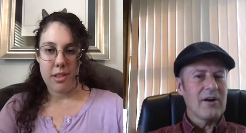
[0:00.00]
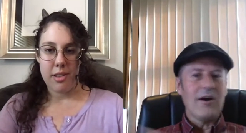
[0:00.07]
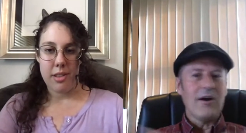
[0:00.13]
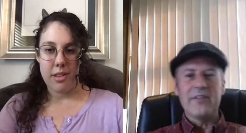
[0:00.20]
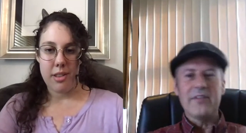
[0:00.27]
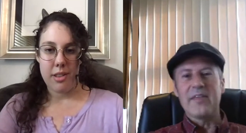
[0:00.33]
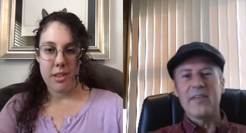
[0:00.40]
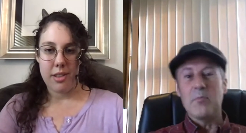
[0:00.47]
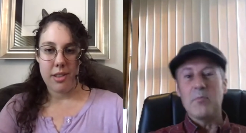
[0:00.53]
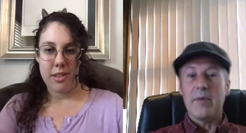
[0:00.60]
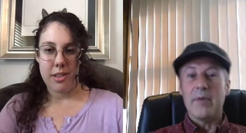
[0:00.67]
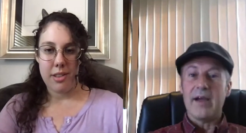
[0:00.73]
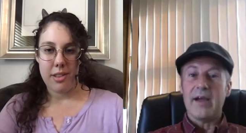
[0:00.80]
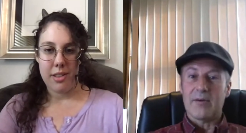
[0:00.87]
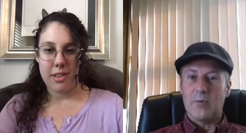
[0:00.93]
Speaker 1: called them
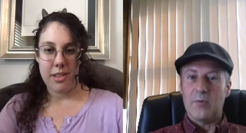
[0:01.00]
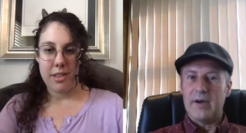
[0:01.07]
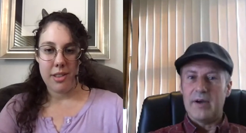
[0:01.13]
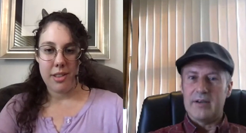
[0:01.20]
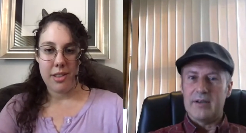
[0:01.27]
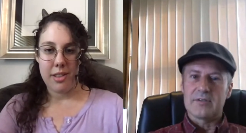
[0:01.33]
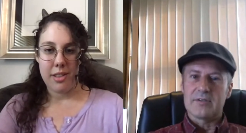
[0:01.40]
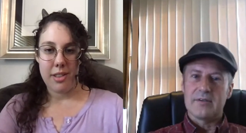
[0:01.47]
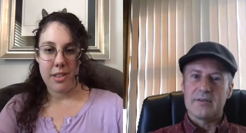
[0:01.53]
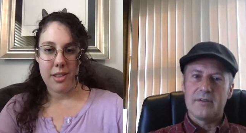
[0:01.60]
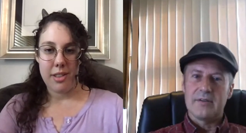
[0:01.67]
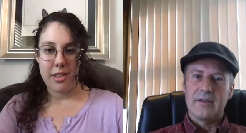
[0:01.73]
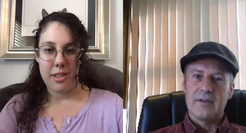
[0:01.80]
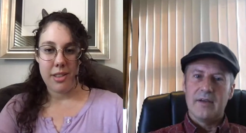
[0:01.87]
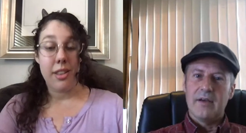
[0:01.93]
back west,
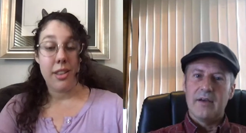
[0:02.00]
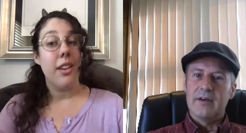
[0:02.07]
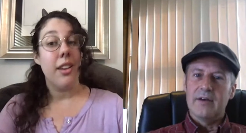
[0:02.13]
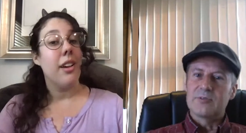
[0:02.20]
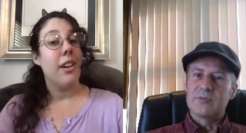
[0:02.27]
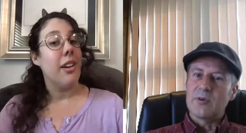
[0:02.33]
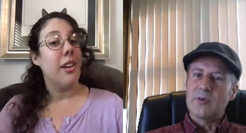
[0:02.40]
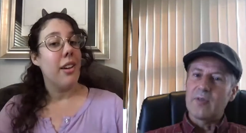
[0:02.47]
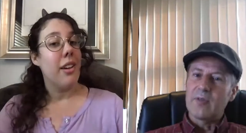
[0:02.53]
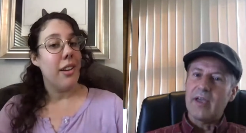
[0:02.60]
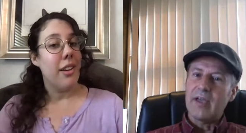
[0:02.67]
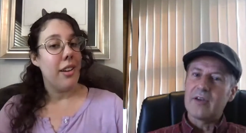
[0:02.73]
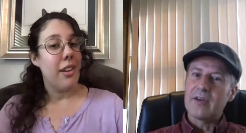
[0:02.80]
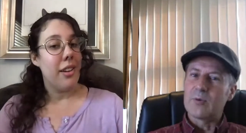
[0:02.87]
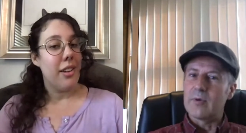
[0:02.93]
and so they
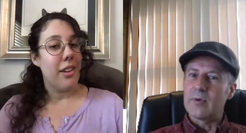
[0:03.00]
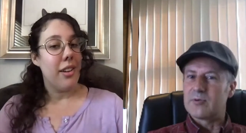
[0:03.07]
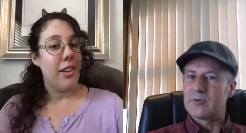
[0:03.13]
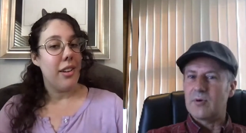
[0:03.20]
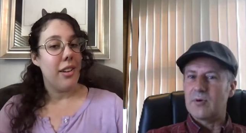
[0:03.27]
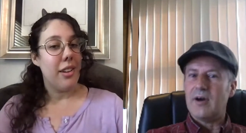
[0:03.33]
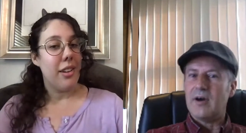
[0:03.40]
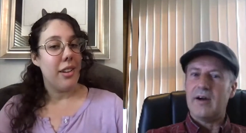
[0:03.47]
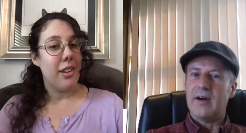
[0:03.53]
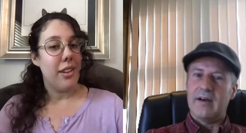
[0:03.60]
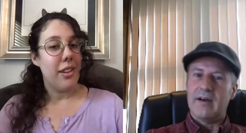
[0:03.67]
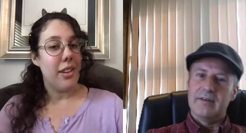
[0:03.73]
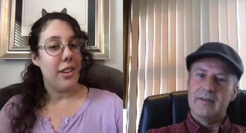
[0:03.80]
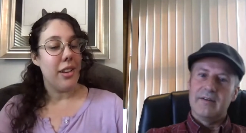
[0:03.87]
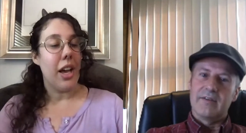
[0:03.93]
had to
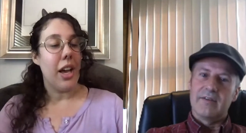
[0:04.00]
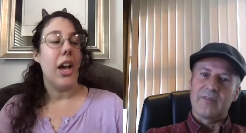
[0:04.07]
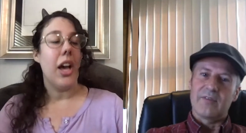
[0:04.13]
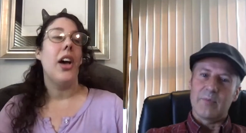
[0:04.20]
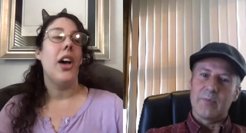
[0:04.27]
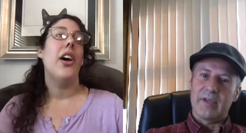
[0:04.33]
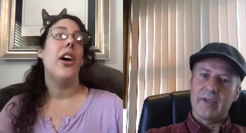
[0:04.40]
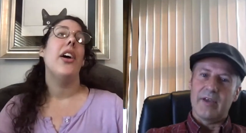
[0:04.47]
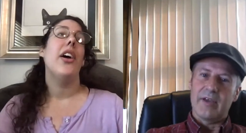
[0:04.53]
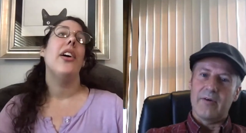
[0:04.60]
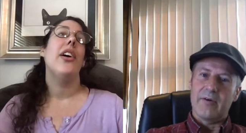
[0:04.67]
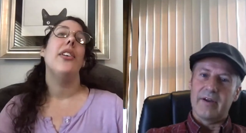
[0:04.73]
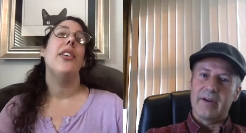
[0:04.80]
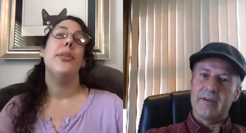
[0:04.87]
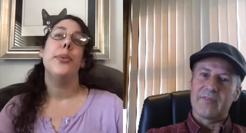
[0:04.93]
withdraw uh-huh. from the uh-huh.
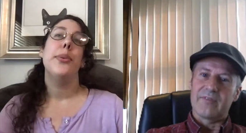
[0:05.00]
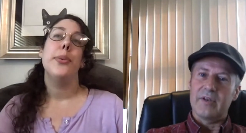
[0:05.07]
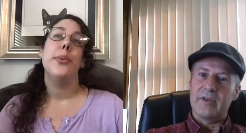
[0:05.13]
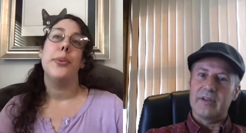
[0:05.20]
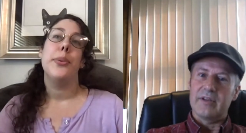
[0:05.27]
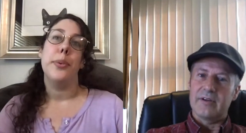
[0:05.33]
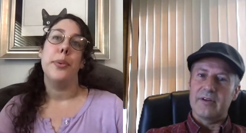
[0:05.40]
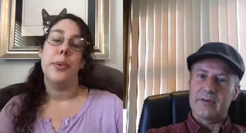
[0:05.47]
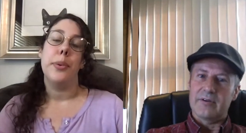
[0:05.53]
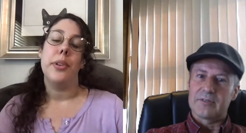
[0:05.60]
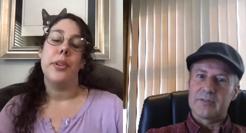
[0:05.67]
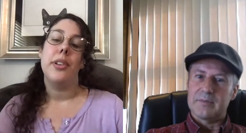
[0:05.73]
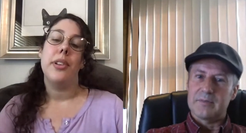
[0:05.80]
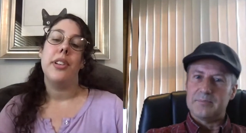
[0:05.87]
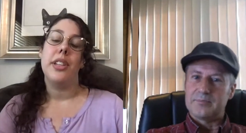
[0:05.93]
area for many years.
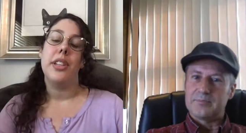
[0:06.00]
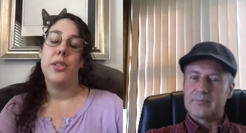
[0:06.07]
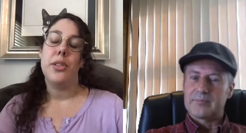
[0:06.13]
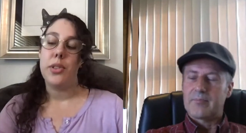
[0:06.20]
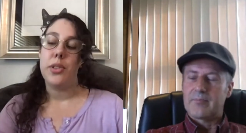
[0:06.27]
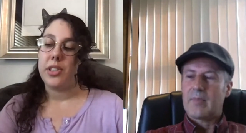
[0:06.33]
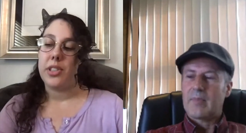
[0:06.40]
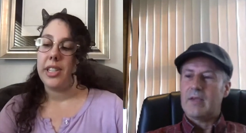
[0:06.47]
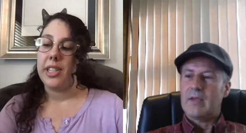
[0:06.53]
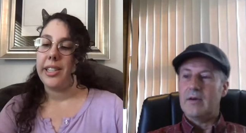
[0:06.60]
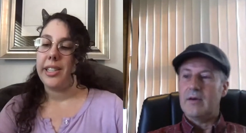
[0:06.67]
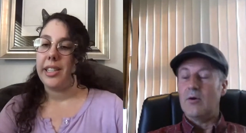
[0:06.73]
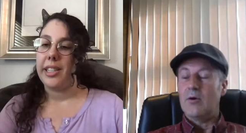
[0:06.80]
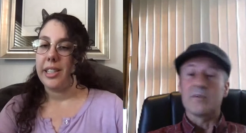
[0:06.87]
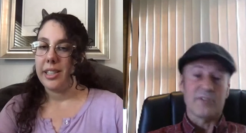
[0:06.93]
Speaker 2: Interesting. Uh,
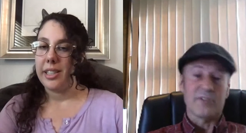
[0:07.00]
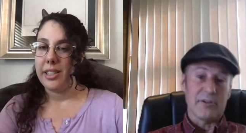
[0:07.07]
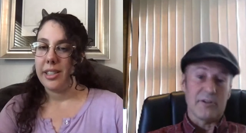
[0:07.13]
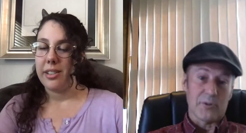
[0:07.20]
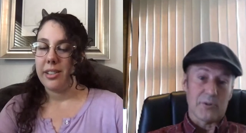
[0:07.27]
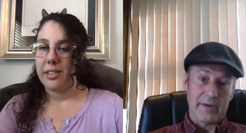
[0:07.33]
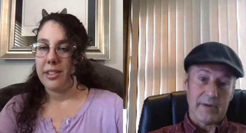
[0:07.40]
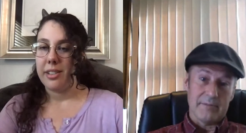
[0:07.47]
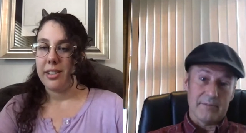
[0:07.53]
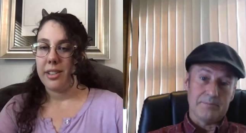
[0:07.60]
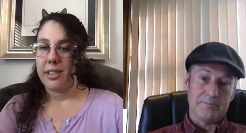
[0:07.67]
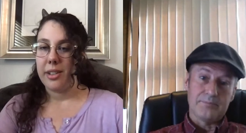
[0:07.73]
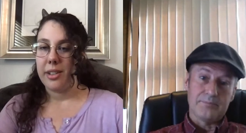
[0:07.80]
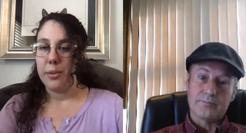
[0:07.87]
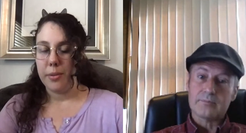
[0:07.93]
over
Speaker 1: a century.
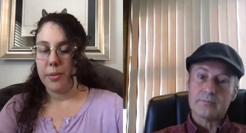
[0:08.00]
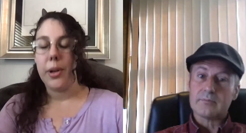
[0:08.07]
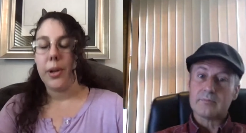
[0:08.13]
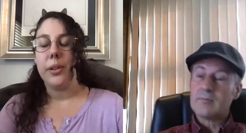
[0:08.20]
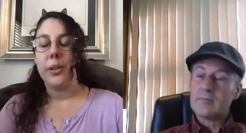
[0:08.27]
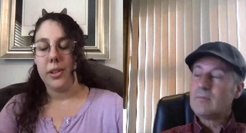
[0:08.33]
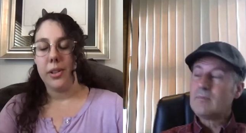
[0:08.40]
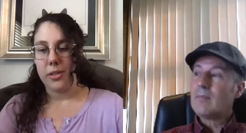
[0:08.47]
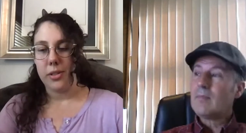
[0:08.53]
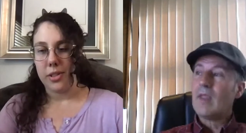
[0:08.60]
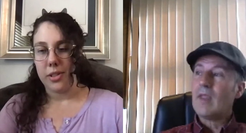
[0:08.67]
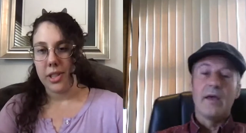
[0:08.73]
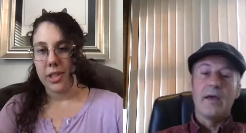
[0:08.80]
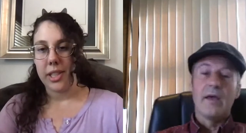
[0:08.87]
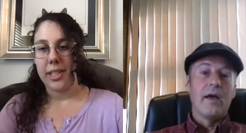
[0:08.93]

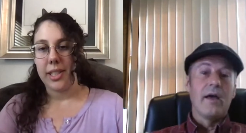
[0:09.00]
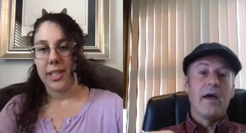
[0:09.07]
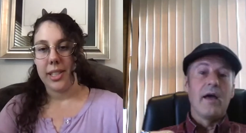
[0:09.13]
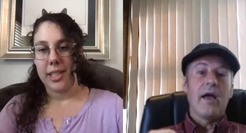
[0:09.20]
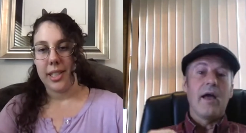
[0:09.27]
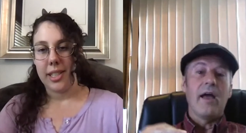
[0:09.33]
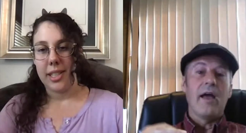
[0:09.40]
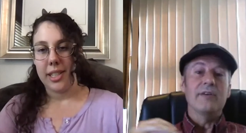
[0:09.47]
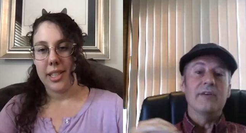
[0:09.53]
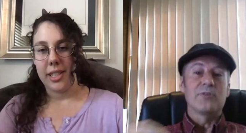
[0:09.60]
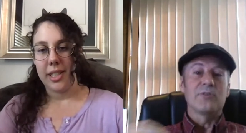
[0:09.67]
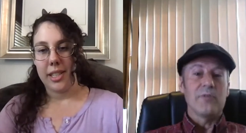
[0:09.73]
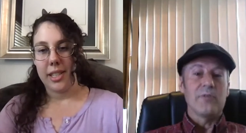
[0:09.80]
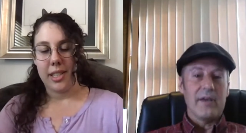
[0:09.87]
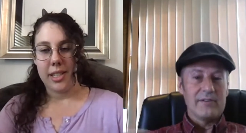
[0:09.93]
Interesting. And
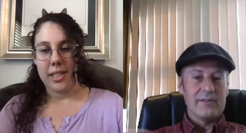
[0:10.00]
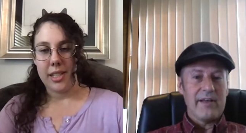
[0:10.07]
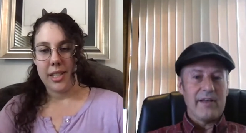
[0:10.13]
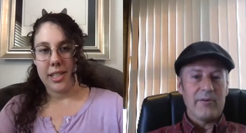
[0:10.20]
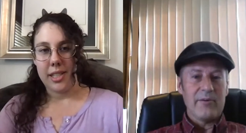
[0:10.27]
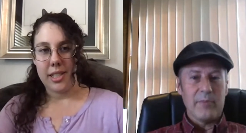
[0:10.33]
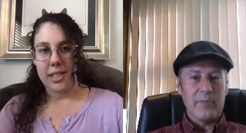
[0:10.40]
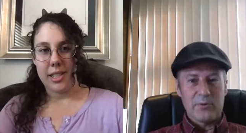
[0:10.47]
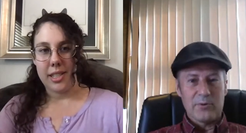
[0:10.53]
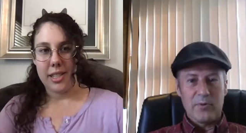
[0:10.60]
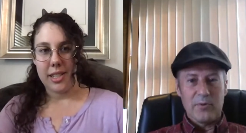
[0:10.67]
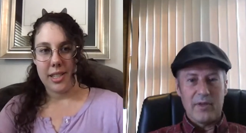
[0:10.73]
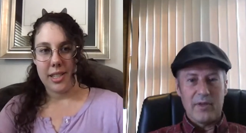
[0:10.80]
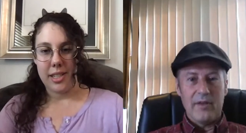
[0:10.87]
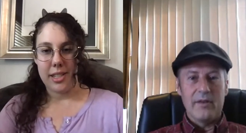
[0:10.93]
so that allowed me to
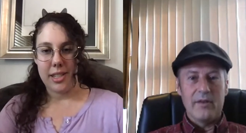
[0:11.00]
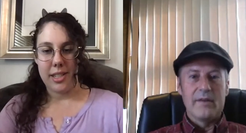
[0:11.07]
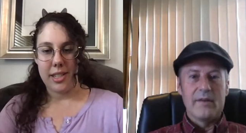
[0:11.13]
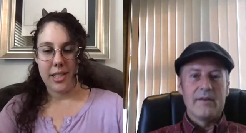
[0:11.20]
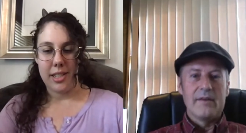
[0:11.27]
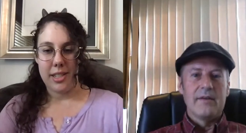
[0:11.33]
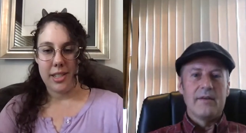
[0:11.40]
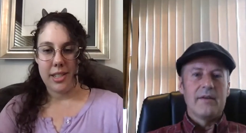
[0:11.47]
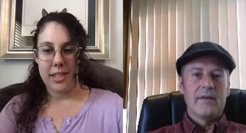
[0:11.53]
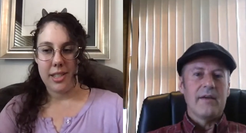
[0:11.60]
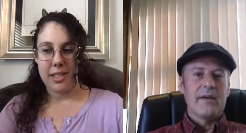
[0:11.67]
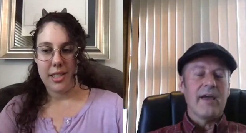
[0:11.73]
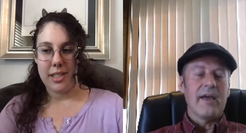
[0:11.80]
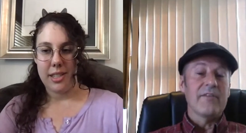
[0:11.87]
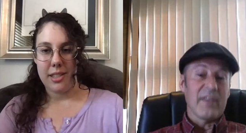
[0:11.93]
then have